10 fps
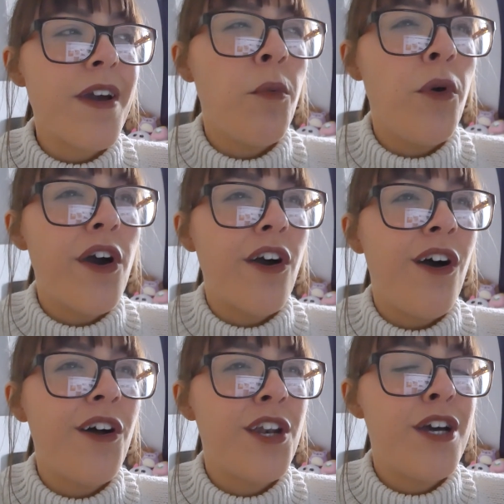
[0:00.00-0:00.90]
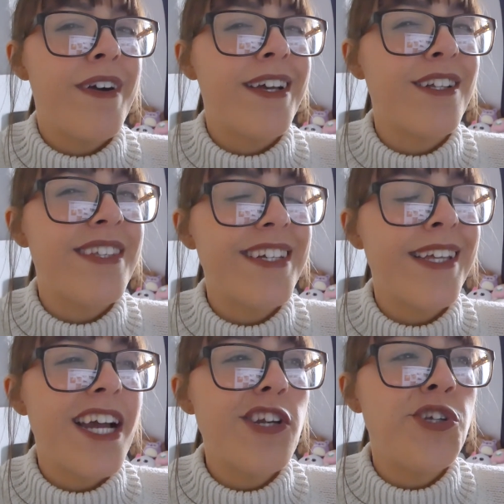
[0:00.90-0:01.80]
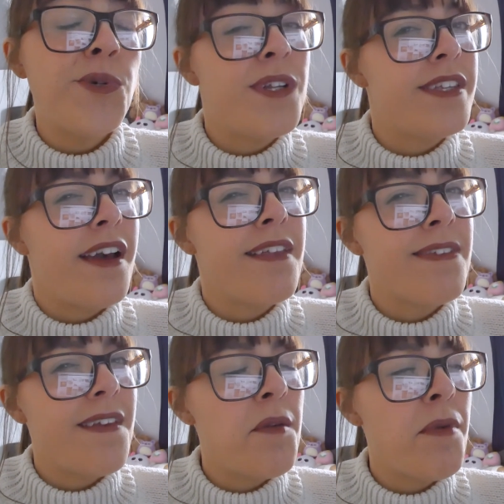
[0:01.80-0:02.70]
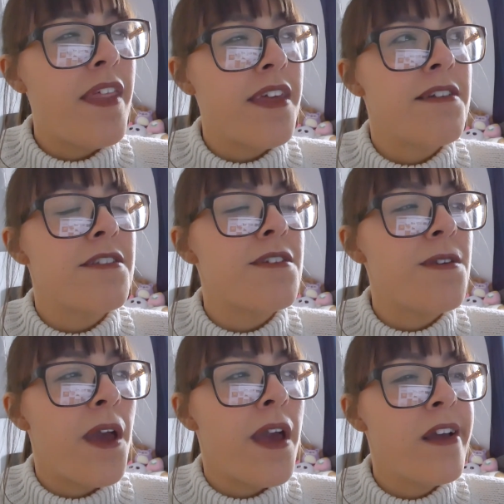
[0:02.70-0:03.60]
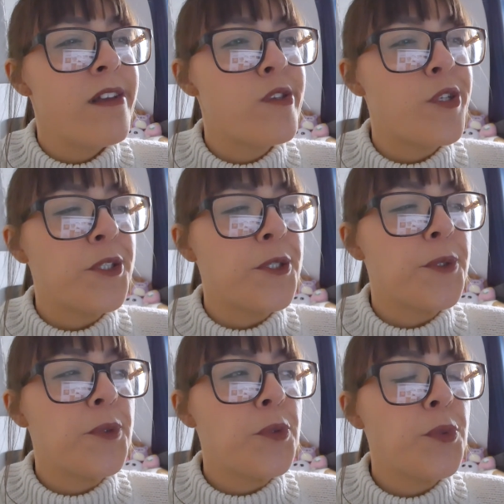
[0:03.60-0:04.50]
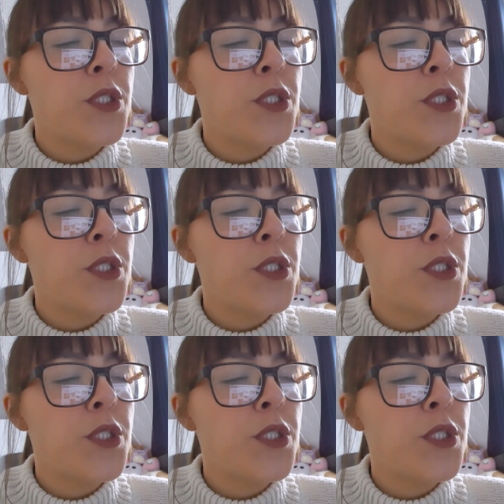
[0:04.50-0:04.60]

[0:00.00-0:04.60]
I work hard enough I could still get 2 designs done by the end of the day, so